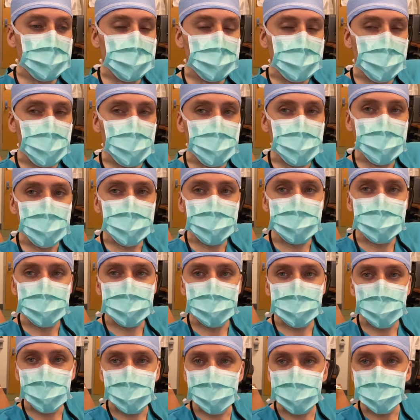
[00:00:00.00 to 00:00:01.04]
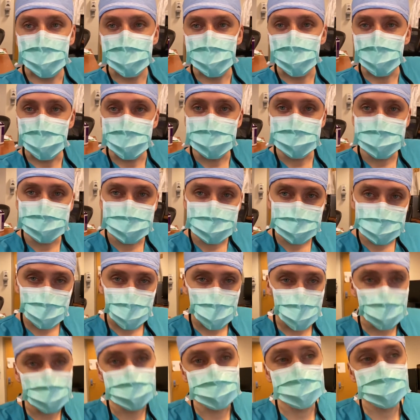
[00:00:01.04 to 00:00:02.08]
hanging in there, waiting on the next
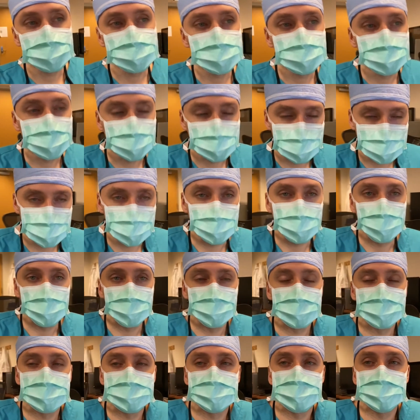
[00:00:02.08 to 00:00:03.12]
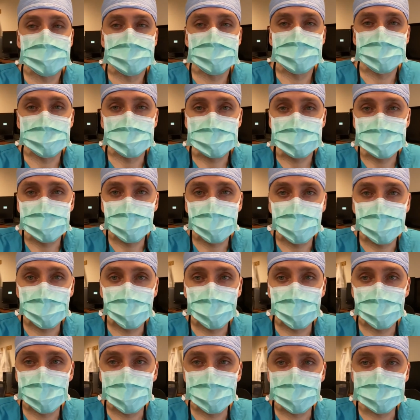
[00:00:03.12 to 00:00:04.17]
case currently. So we'll see how
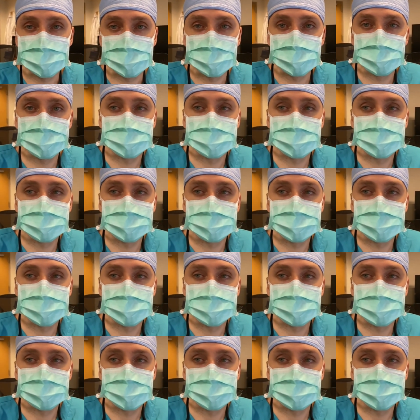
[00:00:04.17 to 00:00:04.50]
that goes.